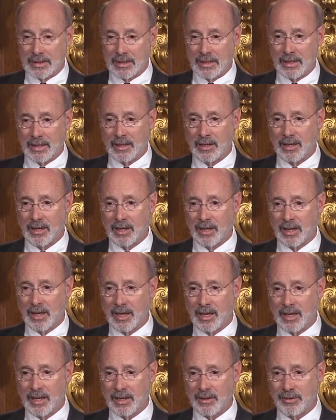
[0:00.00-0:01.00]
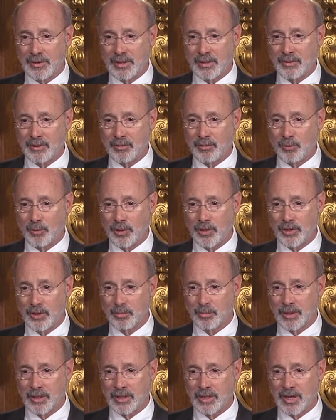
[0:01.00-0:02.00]
uh, I, I, think that we ought
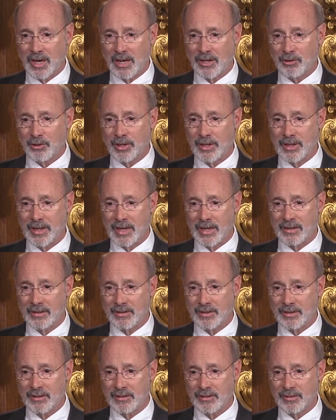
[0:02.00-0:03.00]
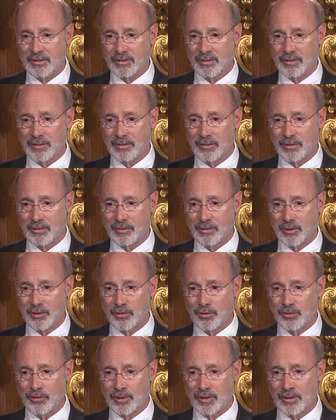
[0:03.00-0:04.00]
to be honoring that uh,
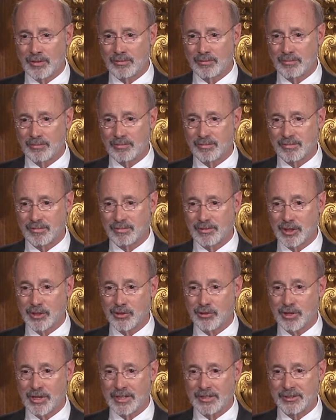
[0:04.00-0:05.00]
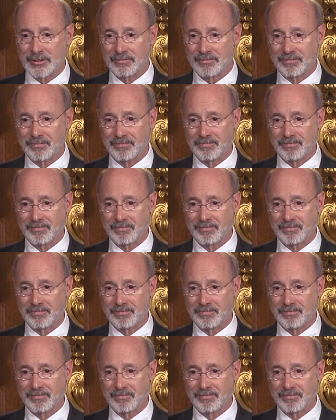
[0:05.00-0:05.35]
those uh, constraints.